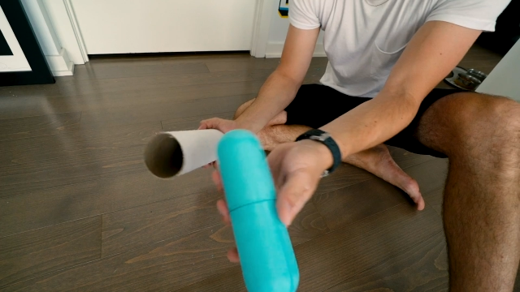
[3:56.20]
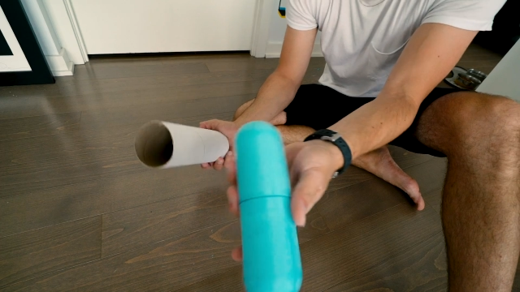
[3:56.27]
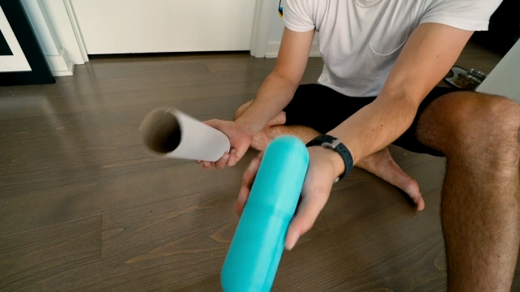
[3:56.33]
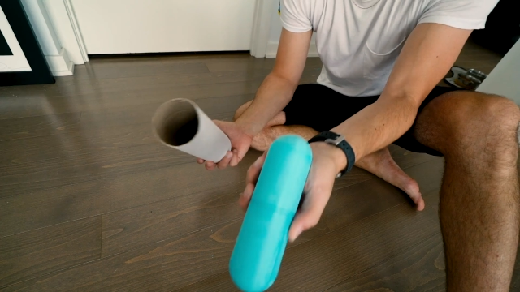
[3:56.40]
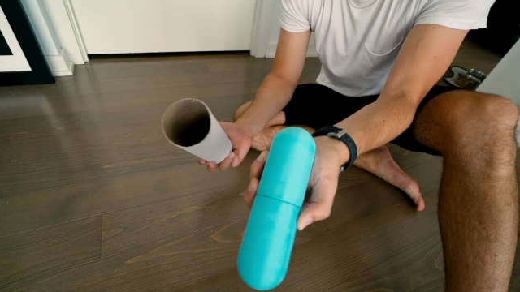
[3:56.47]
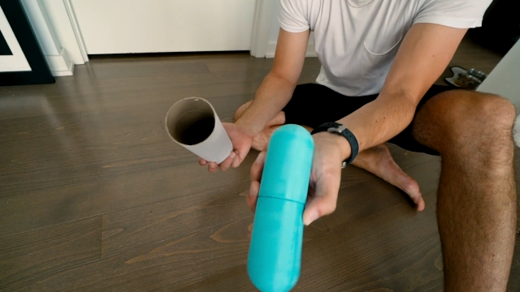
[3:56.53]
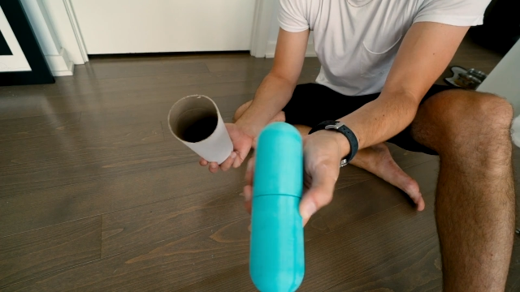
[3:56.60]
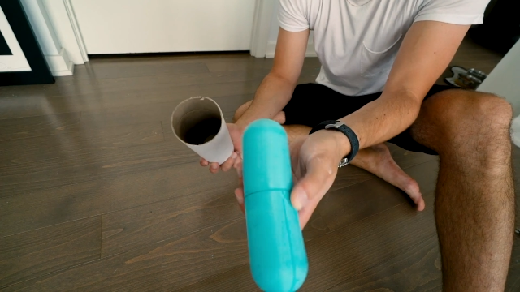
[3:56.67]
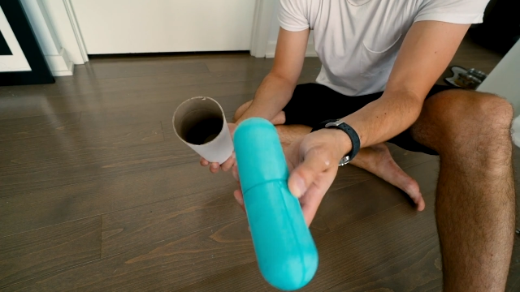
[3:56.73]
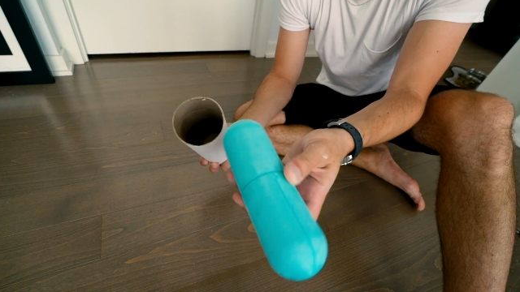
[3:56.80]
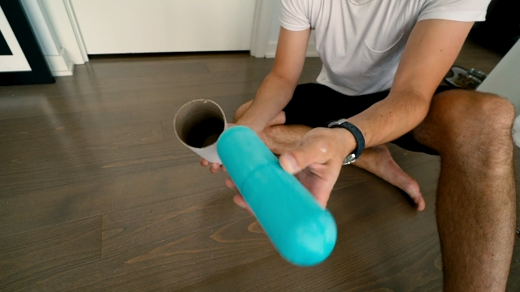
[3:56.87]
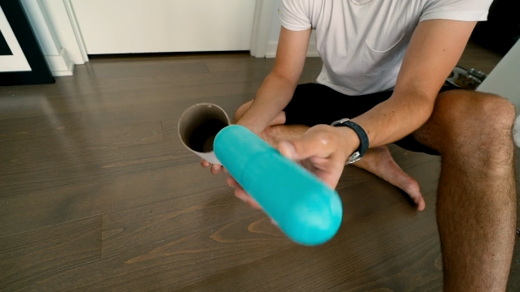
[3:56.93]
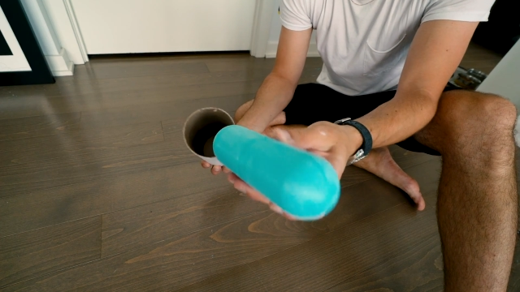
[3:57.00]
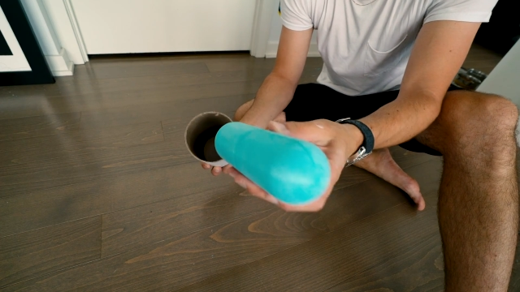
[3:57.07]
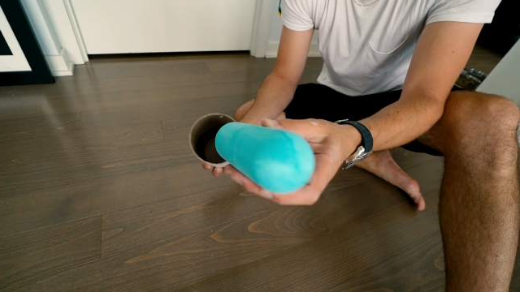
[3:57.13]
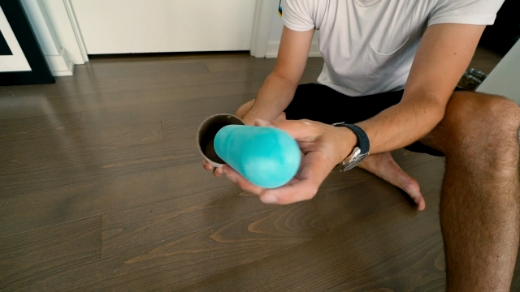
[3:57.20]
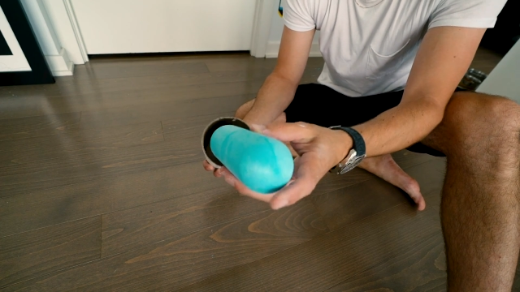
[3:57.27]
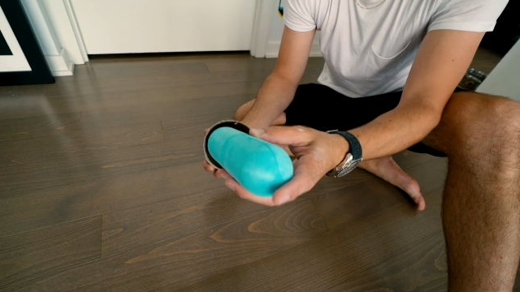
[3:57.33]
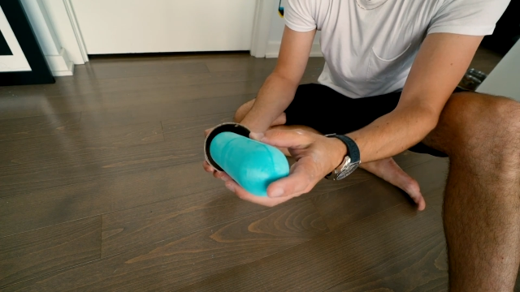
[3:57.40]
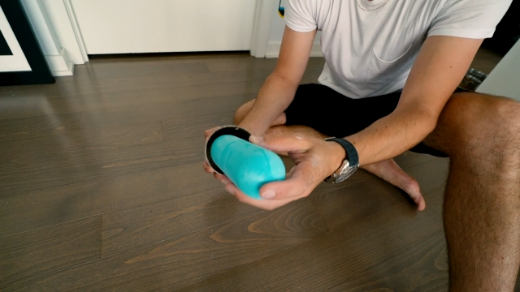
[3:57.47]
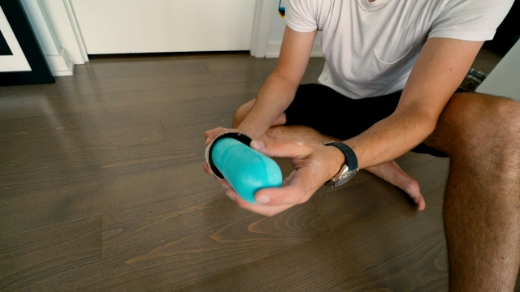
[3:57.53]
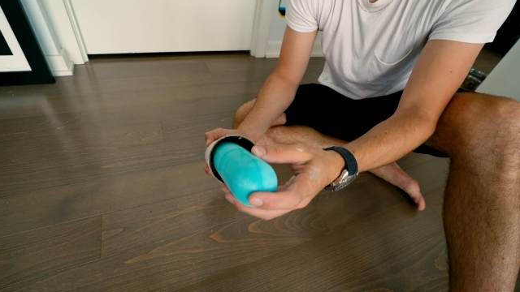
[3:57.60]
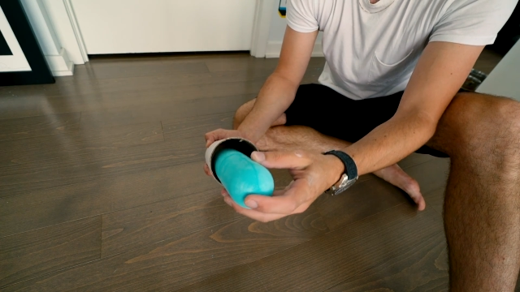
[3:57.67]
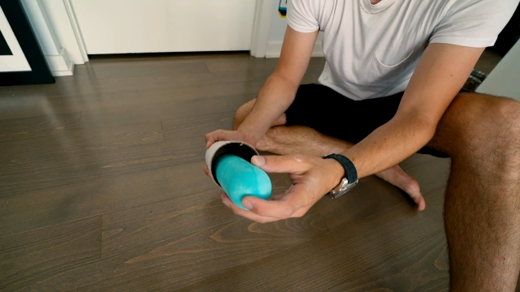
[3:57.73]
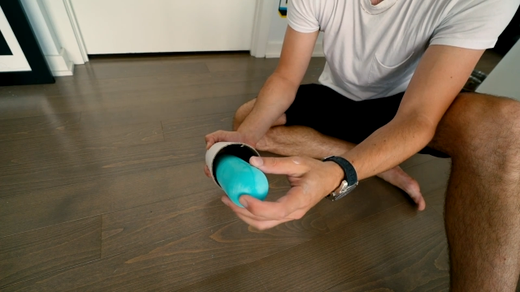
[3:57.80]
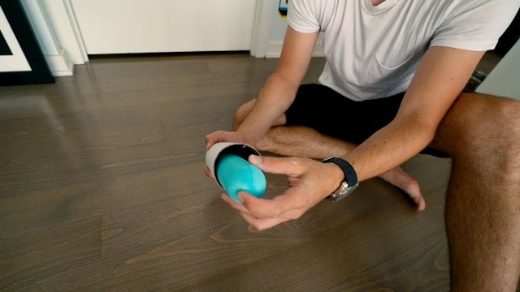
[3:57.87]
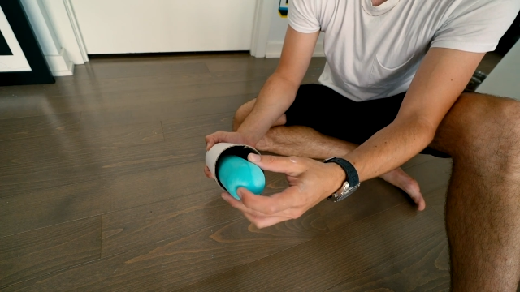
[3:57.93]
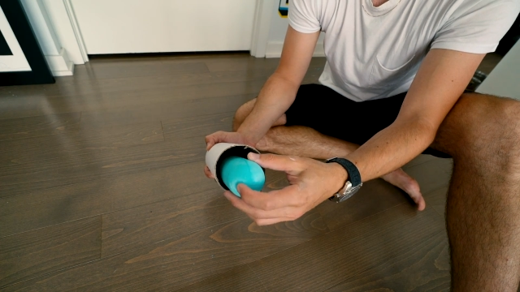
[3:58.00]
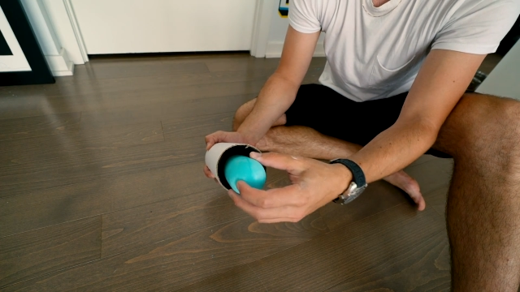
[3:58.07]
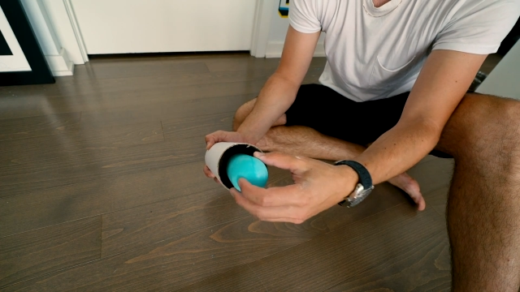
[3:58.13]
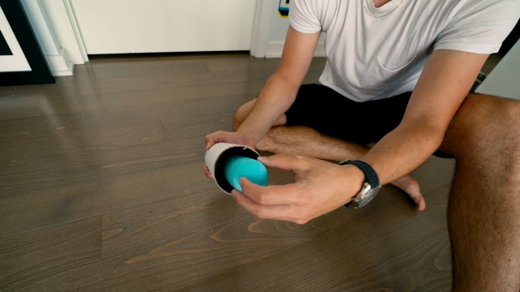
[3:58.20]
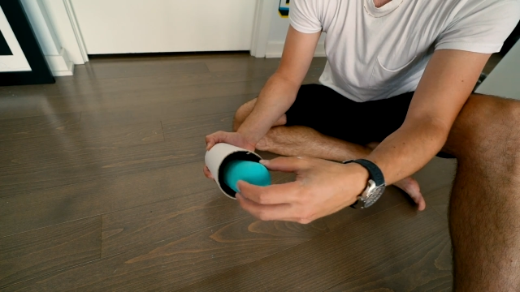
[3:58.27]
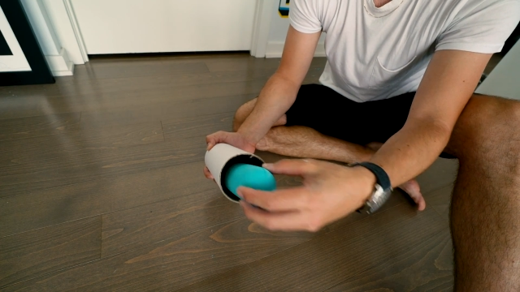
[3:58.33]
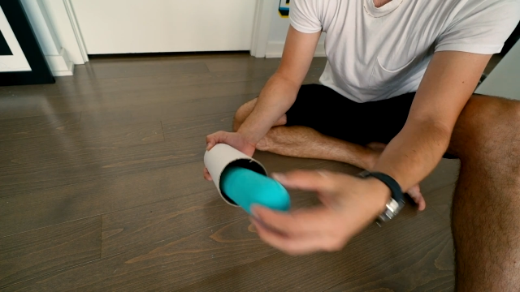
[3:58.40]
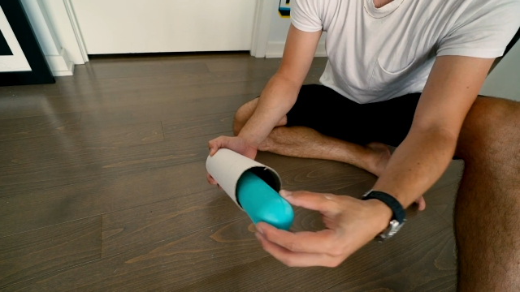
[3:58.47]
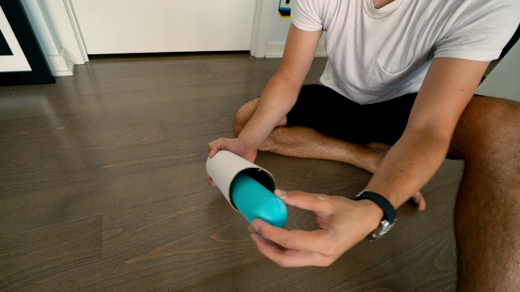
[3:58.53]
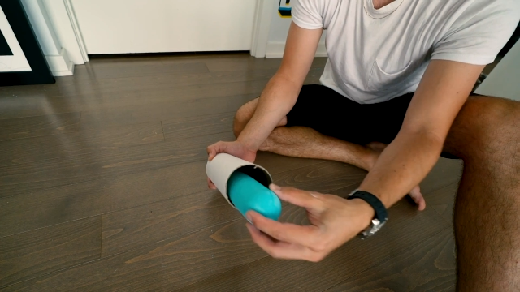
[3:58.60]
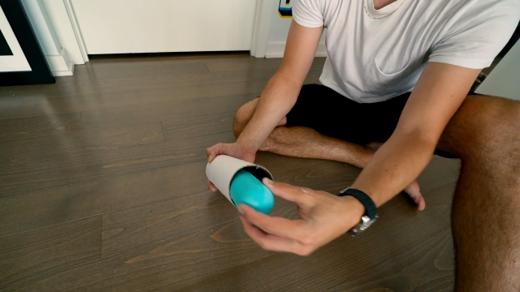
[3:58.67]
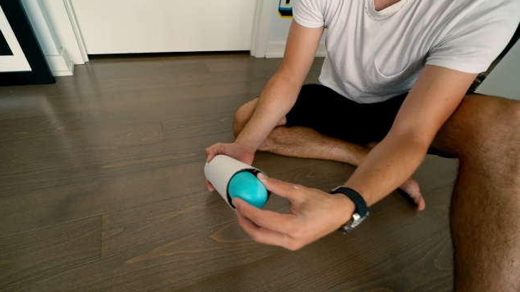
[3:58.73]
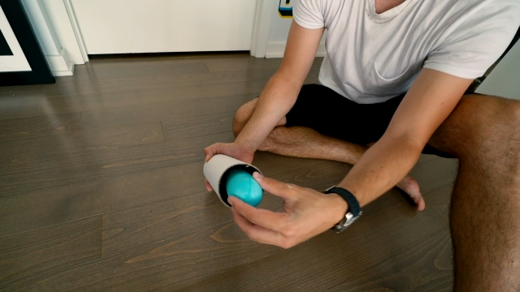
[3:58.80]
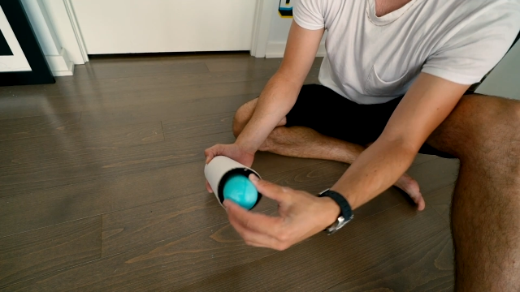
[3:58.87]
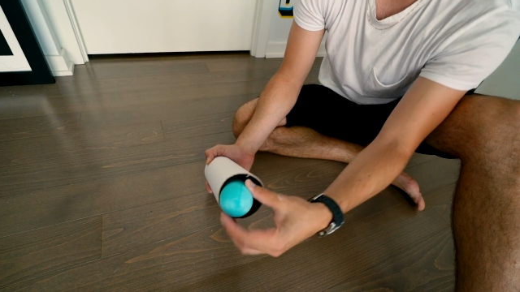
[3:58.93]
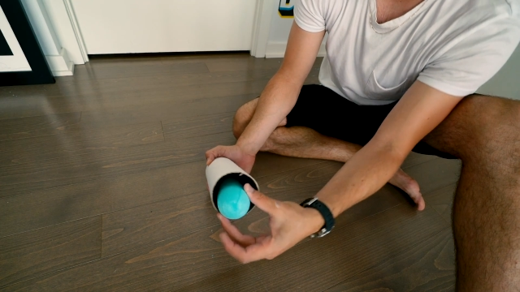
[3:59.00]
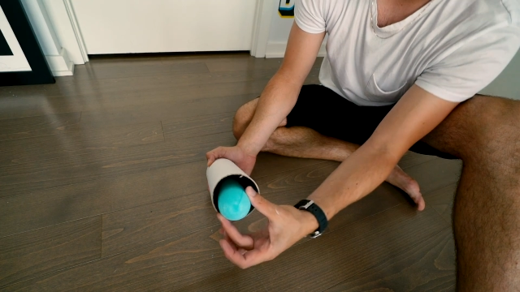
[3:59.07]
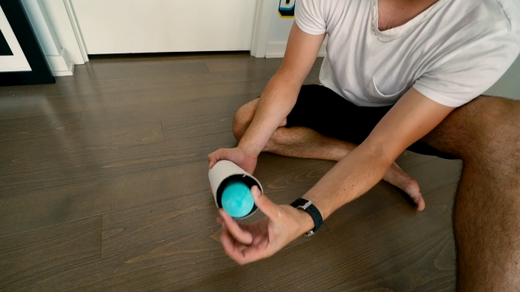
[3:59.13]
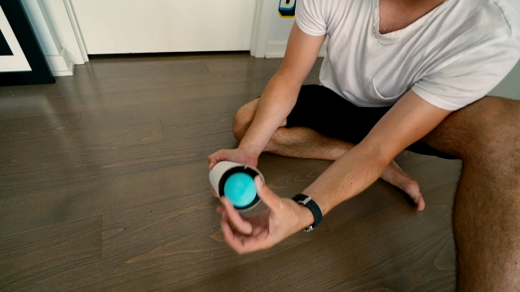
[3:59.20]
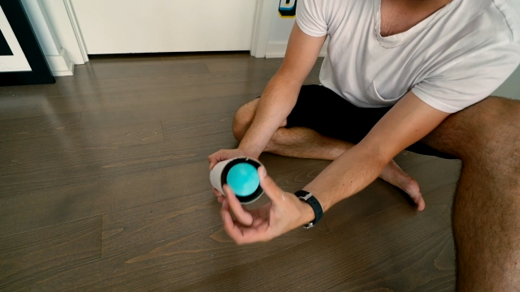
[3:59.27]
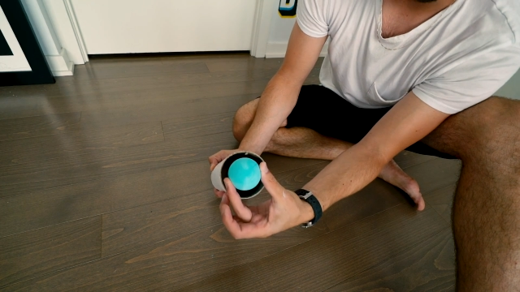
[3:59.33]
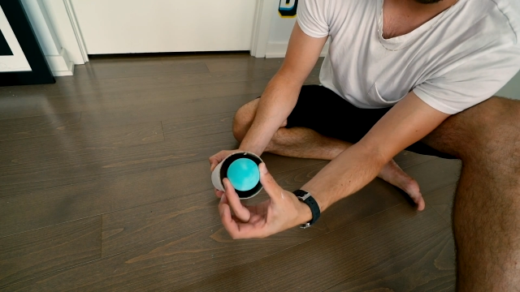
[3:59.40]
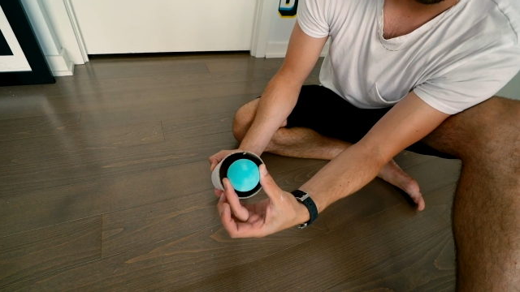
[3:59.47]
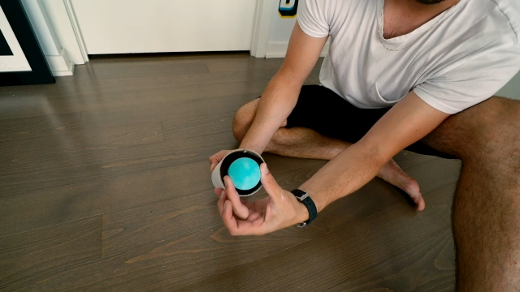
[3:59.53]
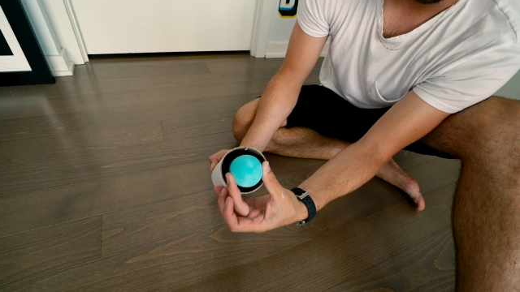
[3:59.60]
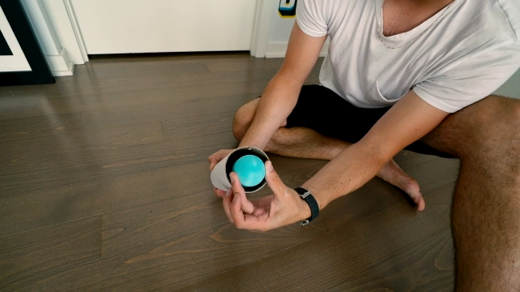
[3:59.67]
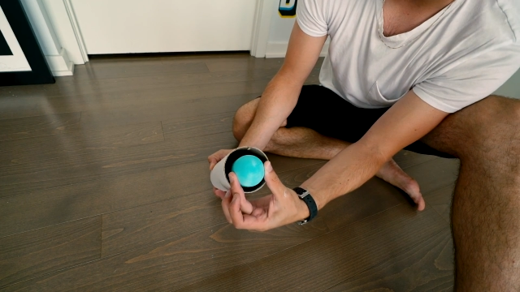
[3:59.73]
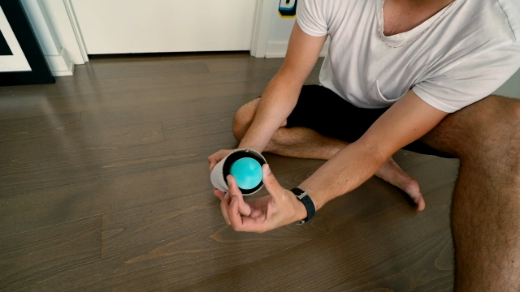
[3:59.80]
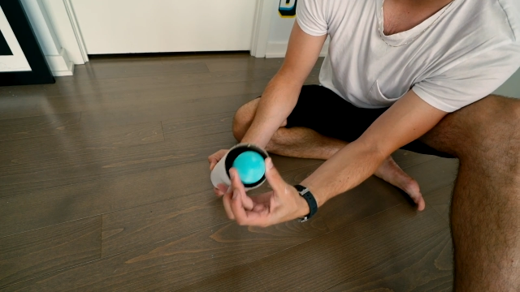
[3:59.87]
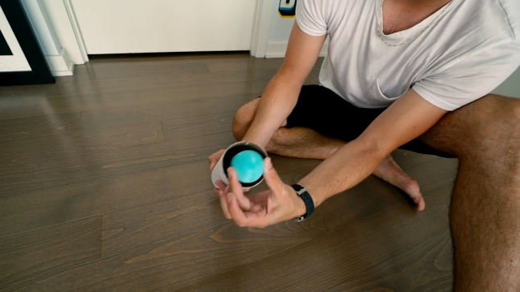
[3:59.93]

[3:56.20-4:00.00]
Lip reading: [unreadable: no face in view]